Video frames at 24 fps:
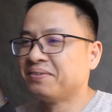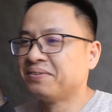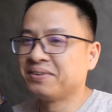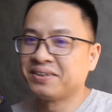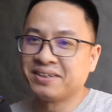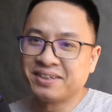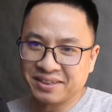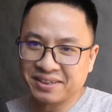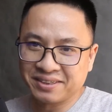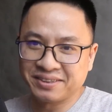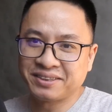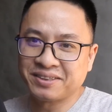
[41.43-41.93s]

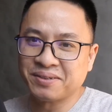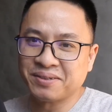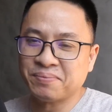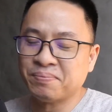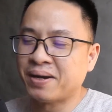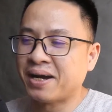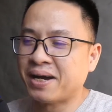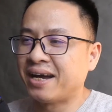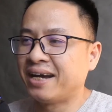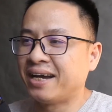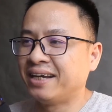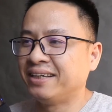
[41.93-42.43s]

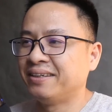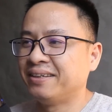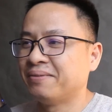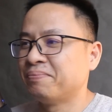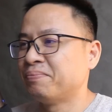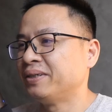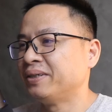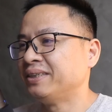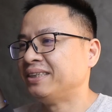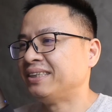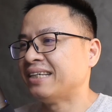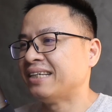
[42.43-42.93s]
customize the
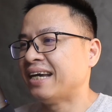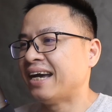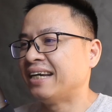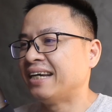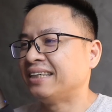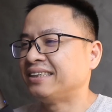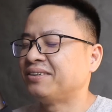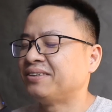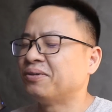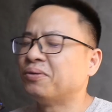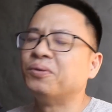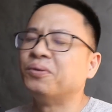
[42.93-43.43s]

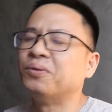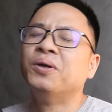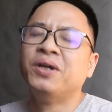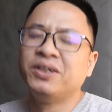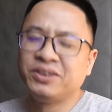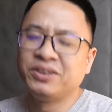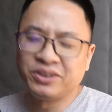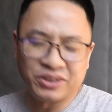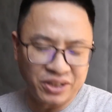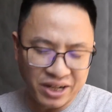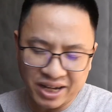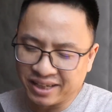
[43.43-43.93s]
presets or
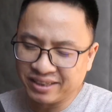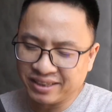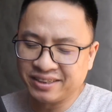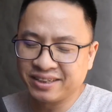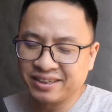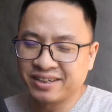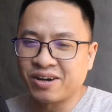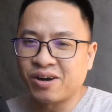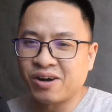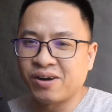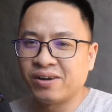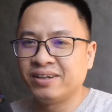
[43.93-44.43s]
change the
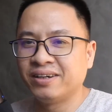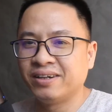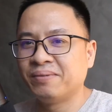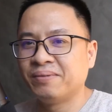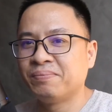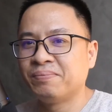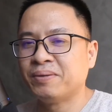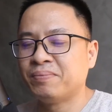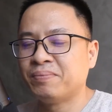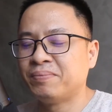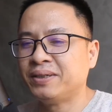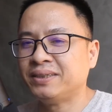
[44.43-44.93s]
color
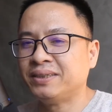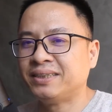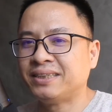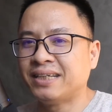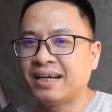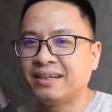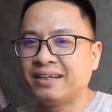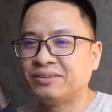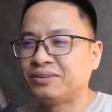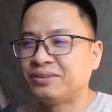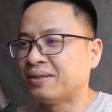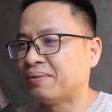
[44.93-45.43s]
of the
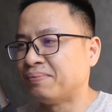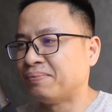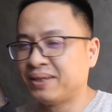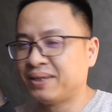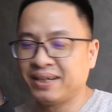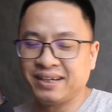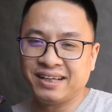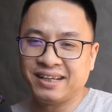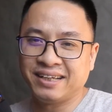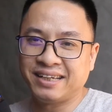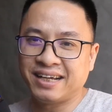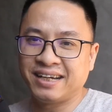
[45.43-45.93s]
preset or
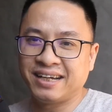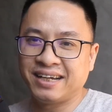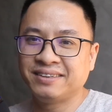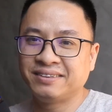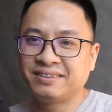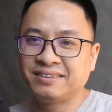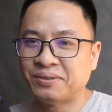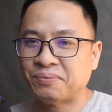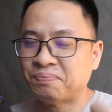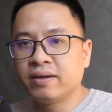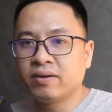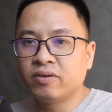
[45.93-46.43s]
something like that,
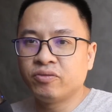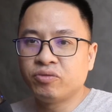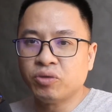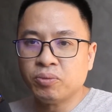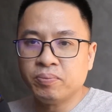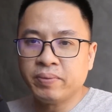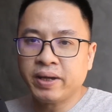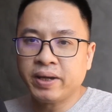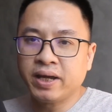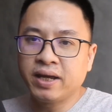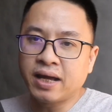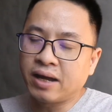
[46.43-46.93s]
so for
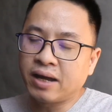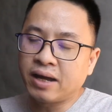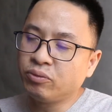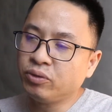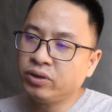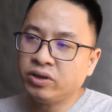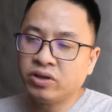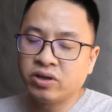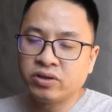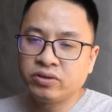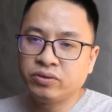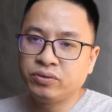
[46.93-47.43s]
me I
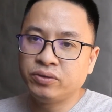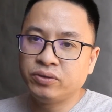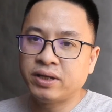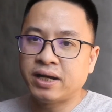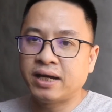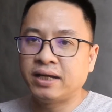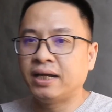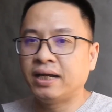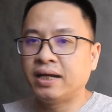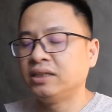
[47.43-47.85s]
will not do that.